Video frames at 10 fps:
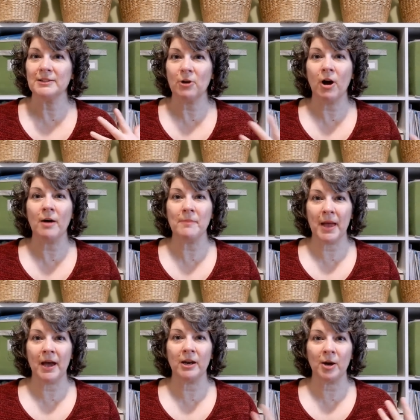saw a
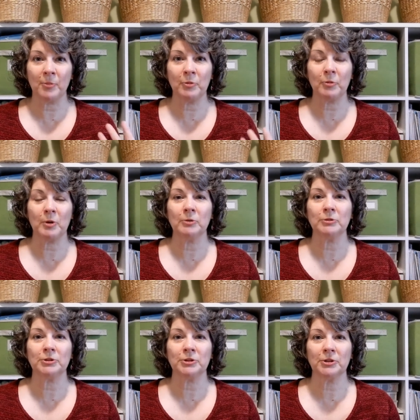man
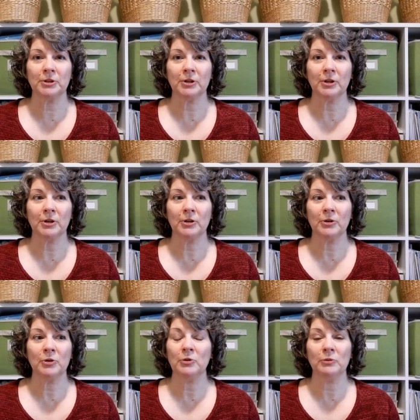approach
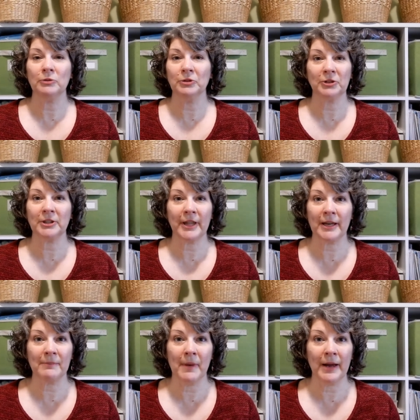who looked
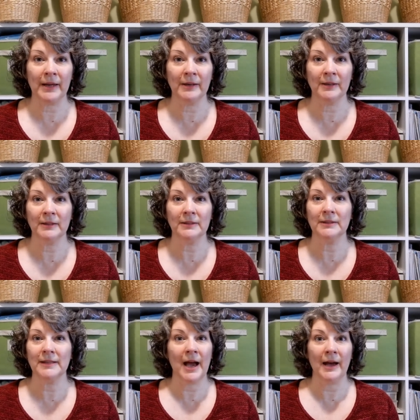like my
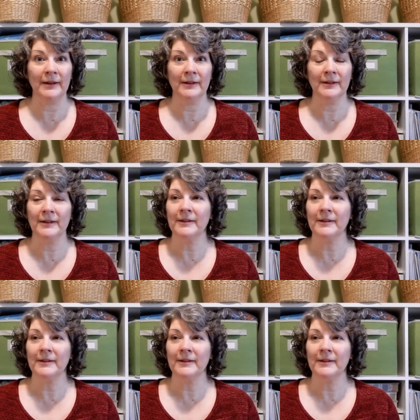dad.